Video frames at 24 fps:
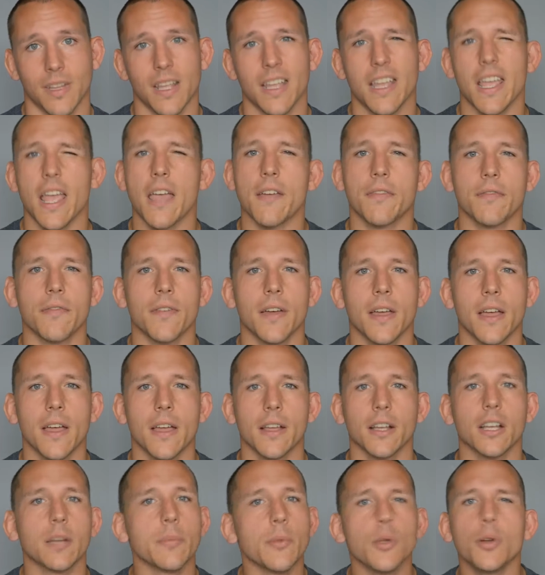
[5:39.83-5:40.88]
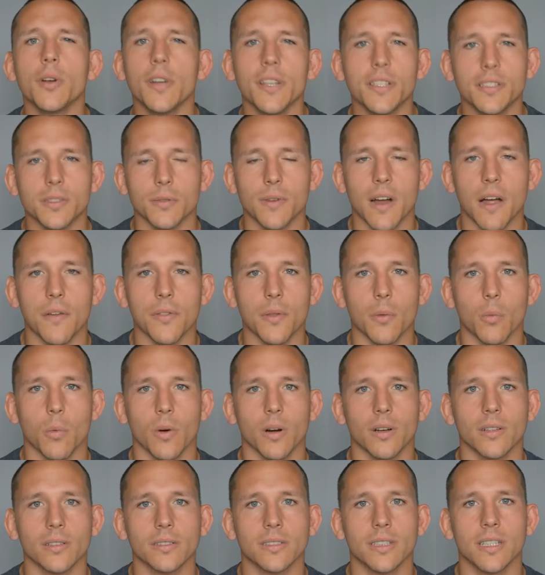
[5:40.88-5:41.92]
If communities around the
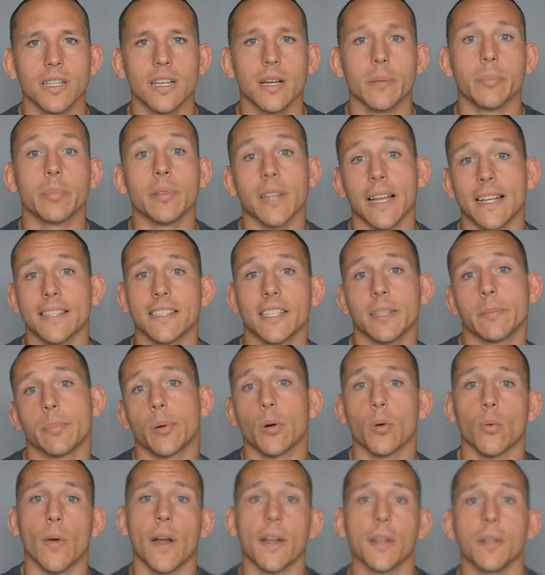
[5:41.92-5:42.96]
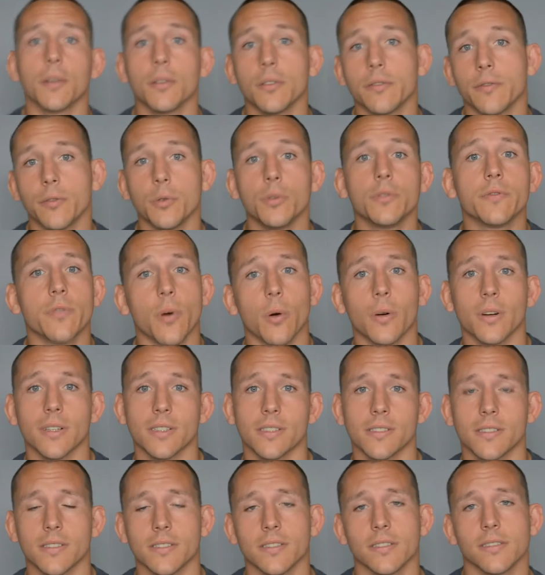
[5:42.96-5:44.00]
world planted perennial food
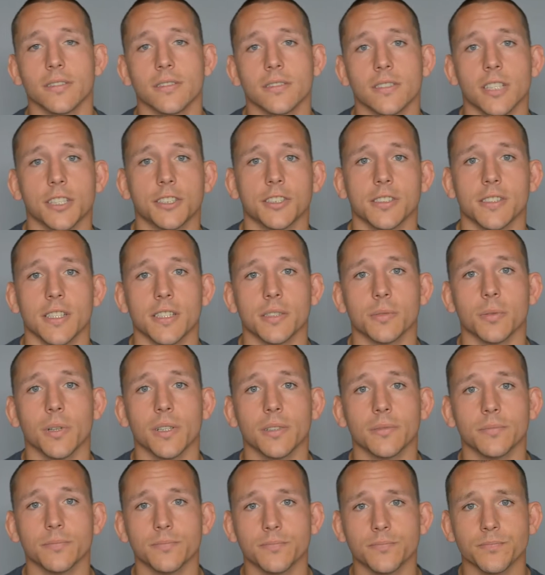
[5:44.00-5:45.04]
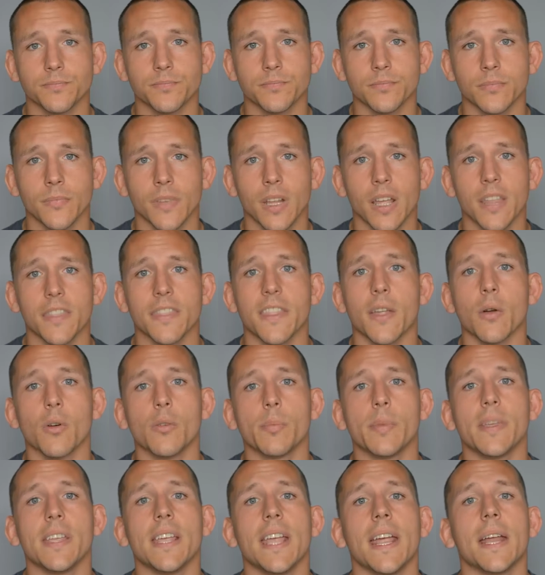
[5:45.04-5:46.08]
forests, such as this one, there would
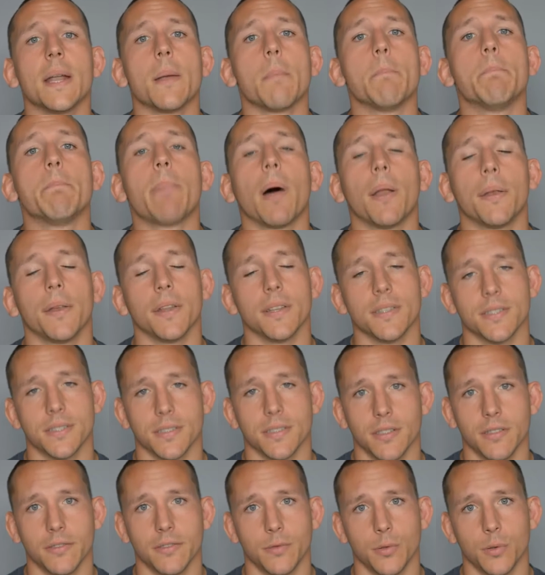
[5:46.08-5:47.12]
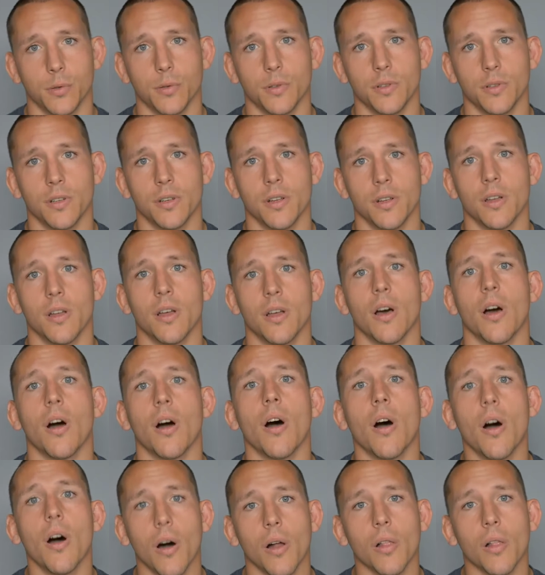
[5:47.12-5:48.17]
be an abundance of food
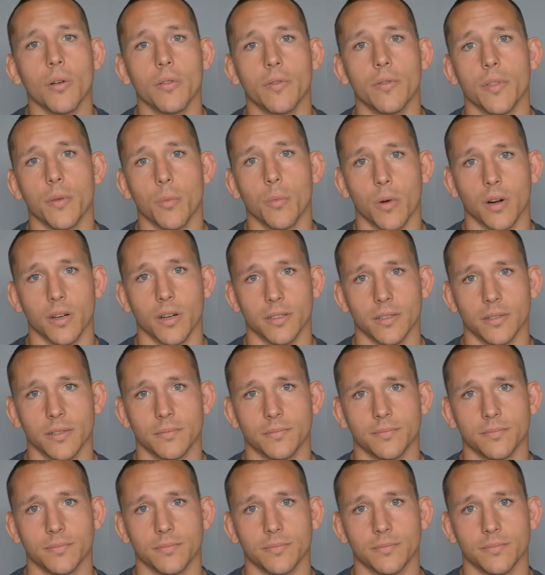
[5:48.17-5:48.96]
all over the world.